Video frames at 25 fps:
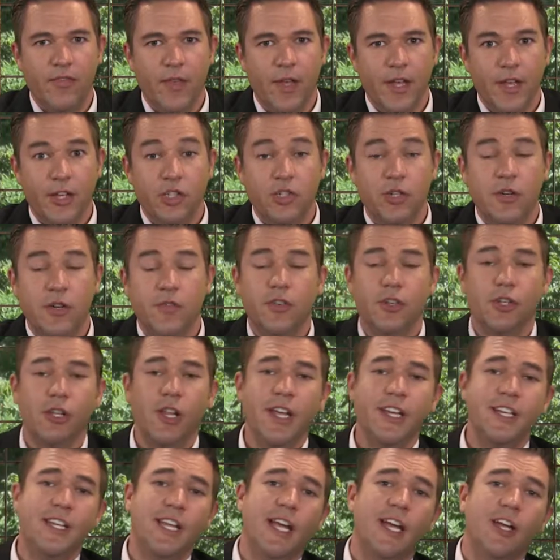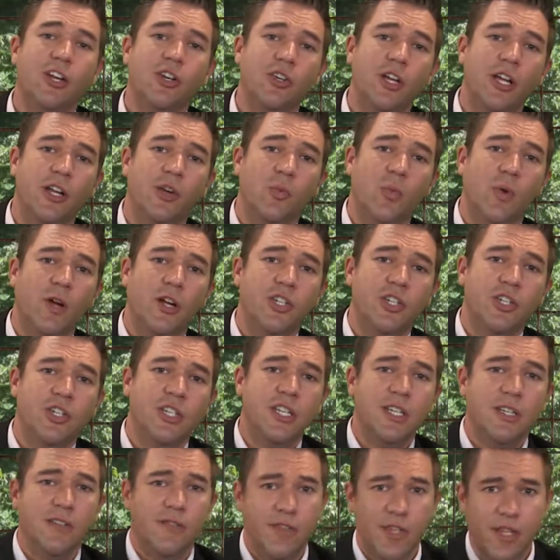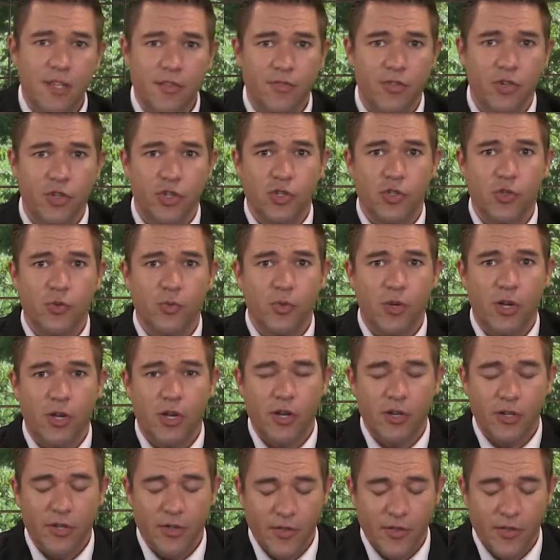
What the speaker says: Did you ever lay down and watch TV for too long,